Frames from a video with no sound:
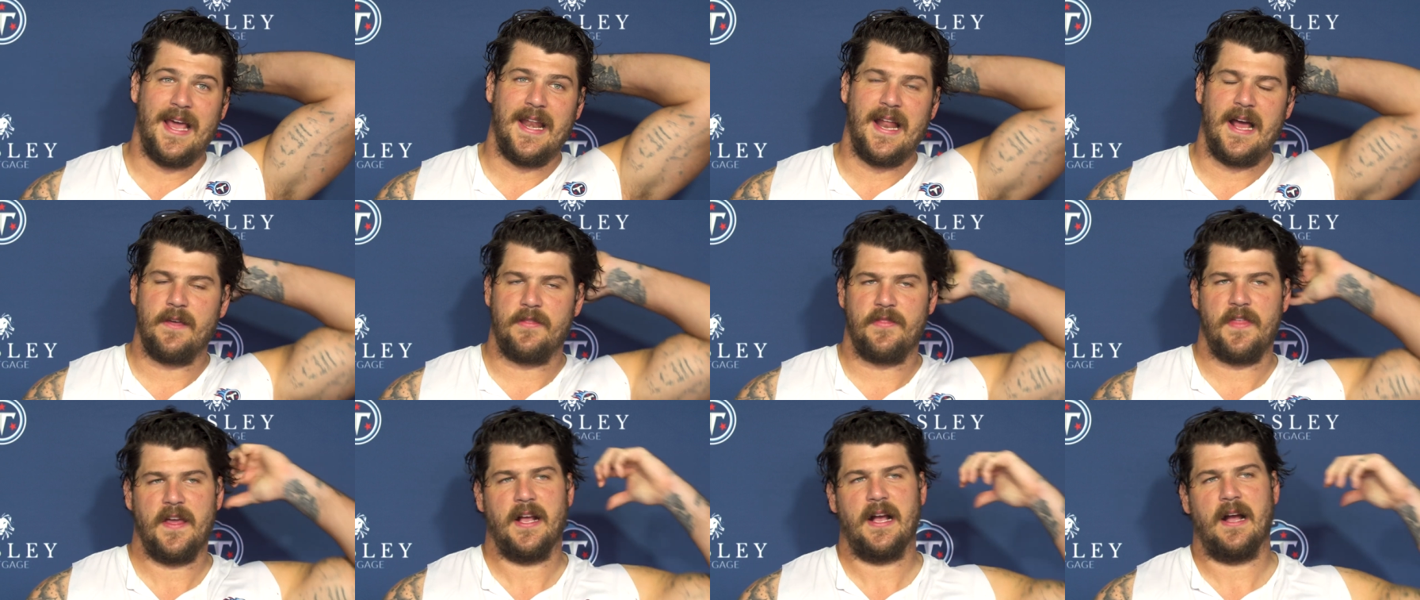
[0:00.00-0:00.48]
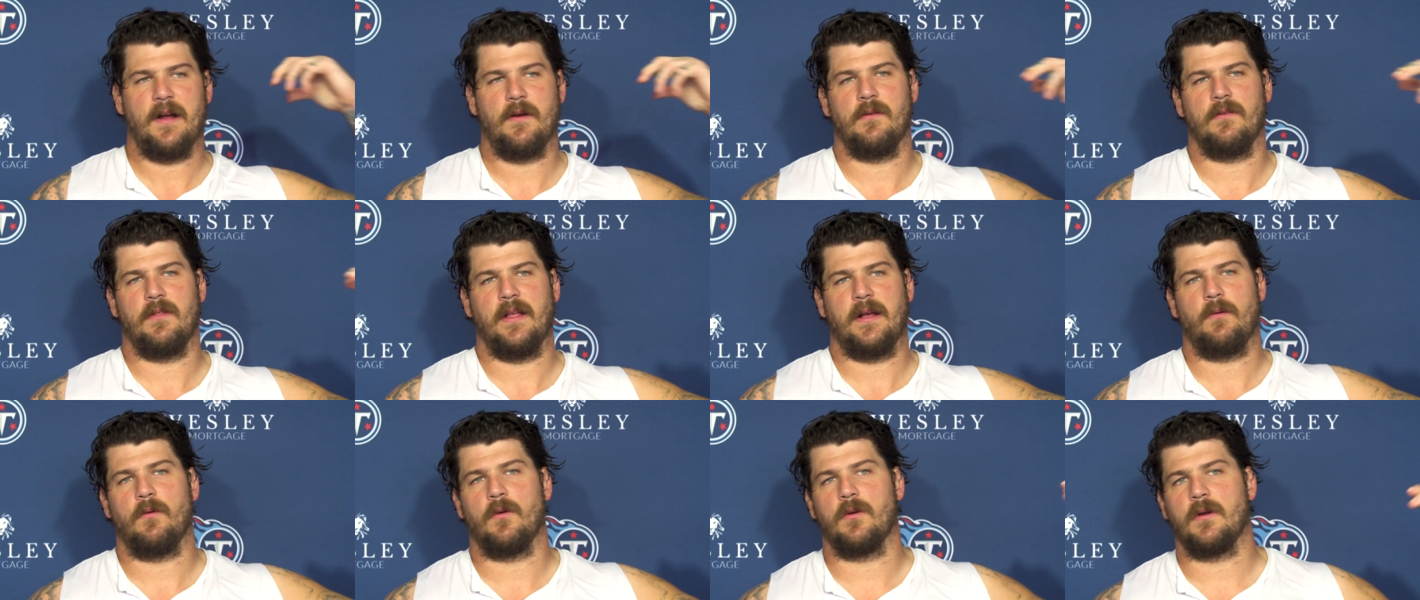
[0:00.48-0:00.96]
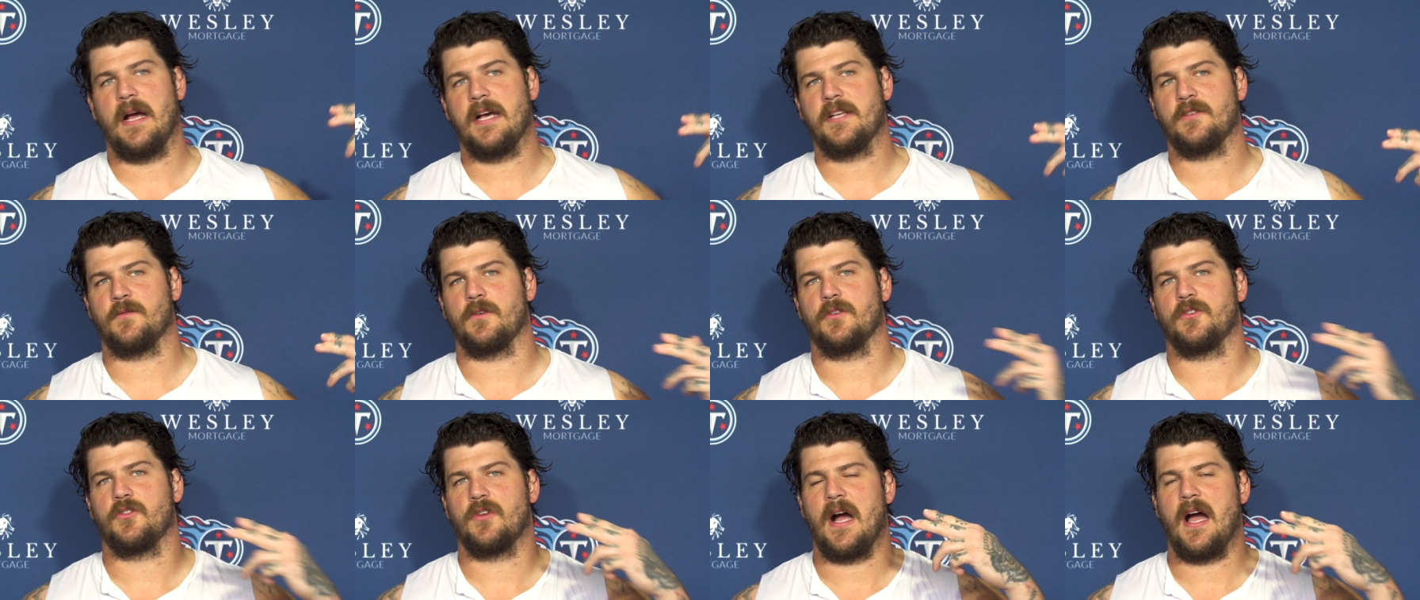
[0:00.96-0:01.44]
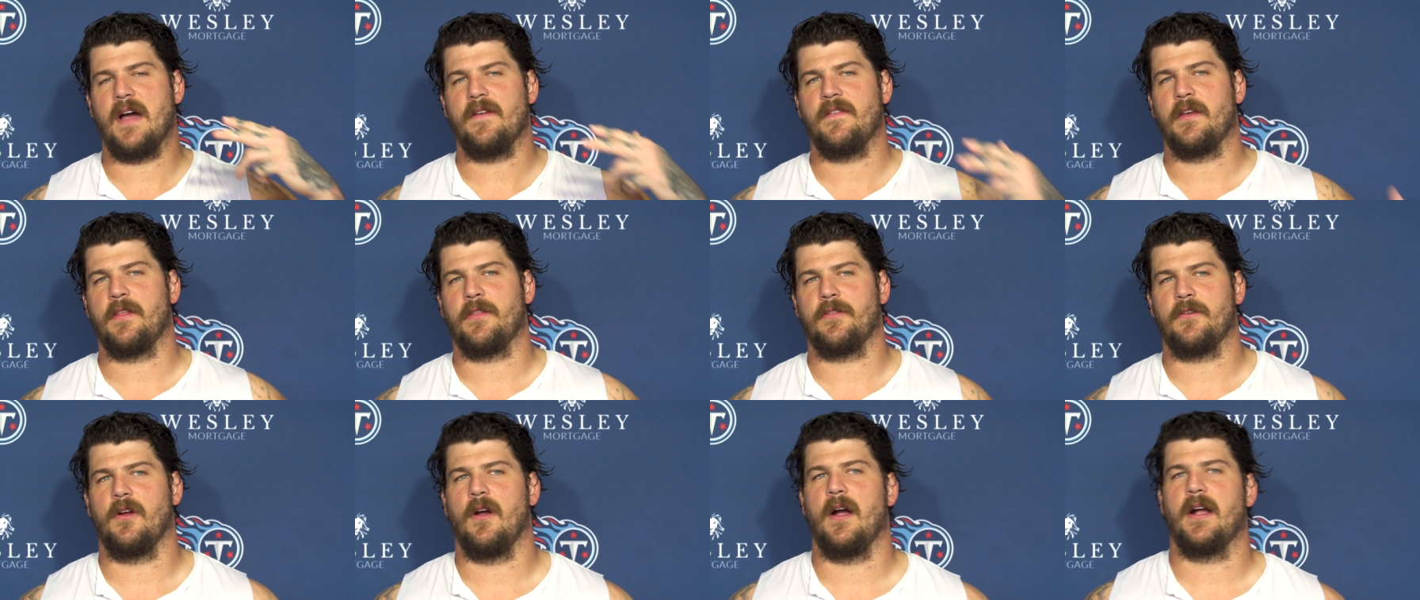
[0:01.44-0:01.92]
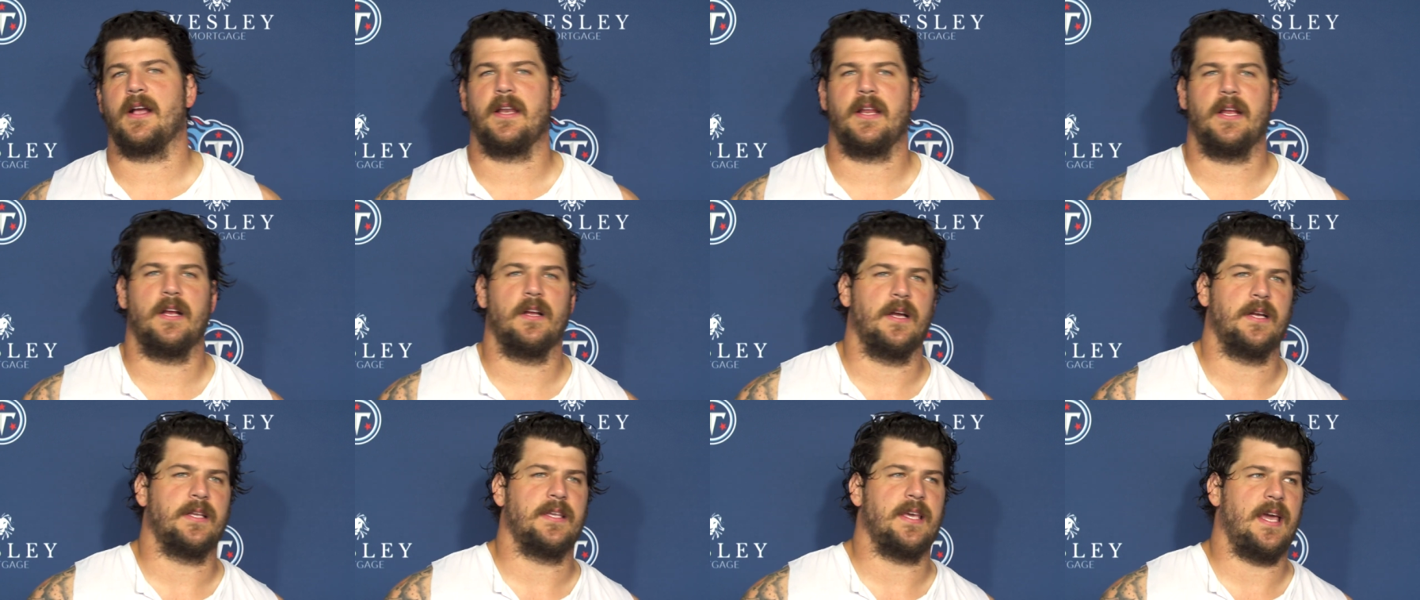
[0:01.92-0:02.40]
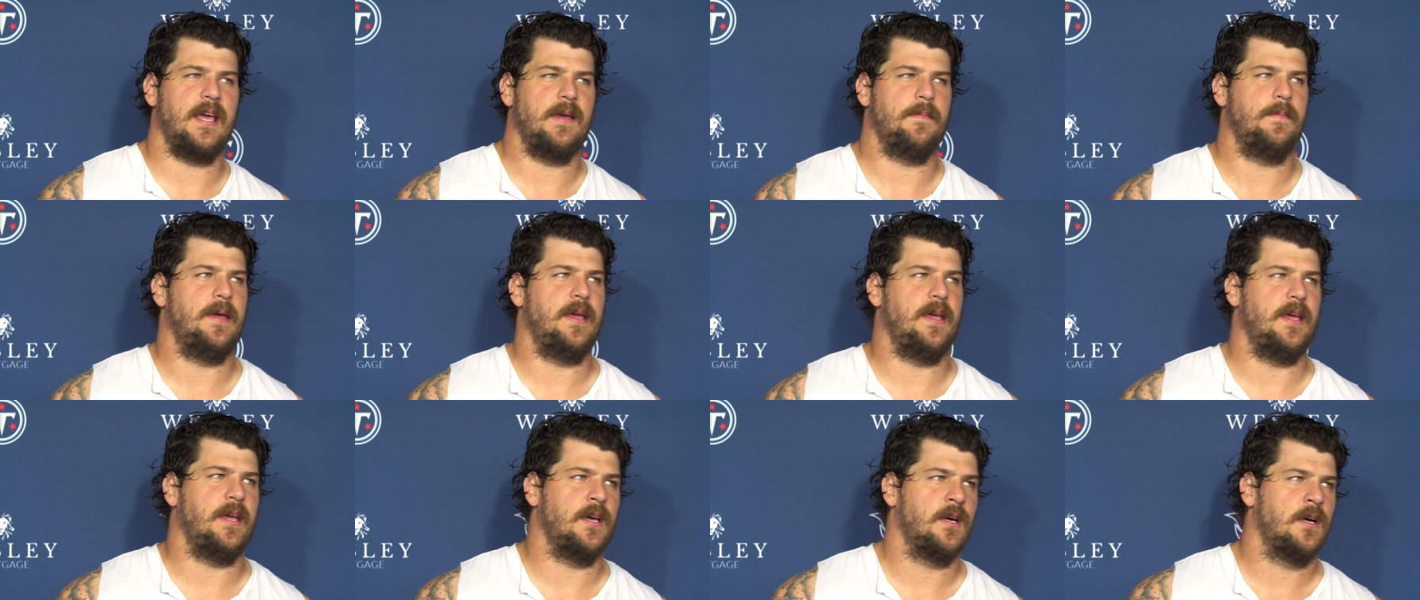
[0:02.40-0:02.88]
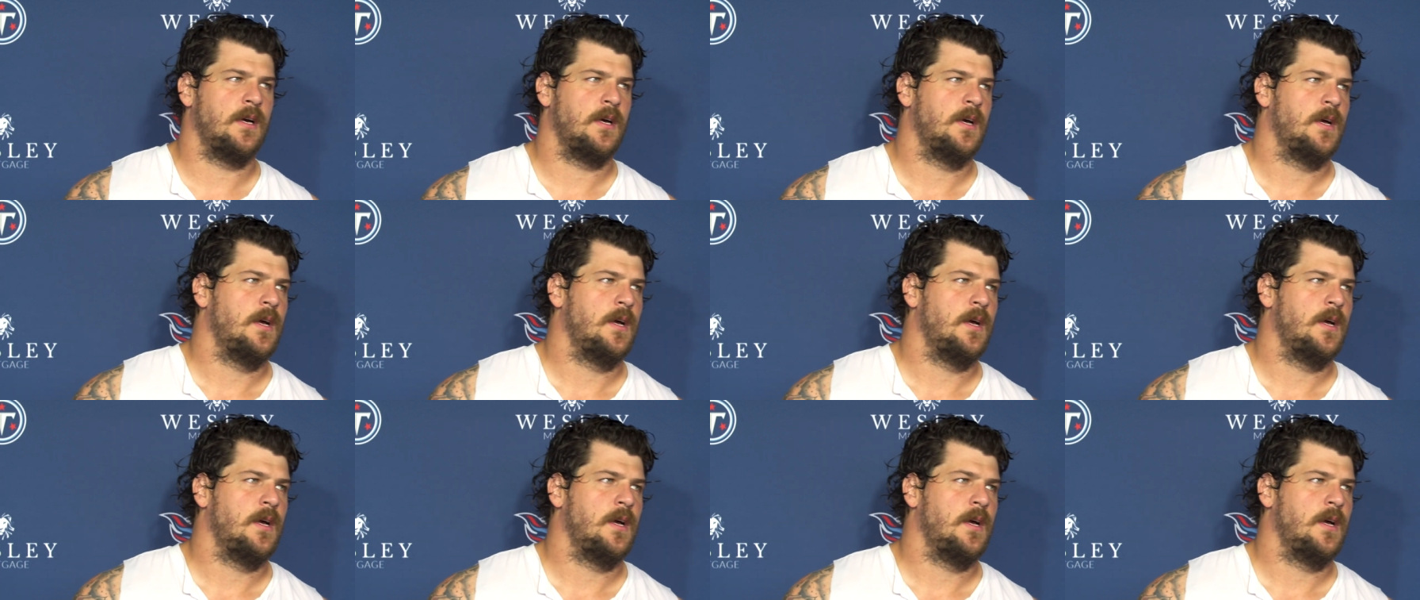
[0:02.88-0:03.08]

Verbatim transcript: And I think as we're driving through, I could hear like KB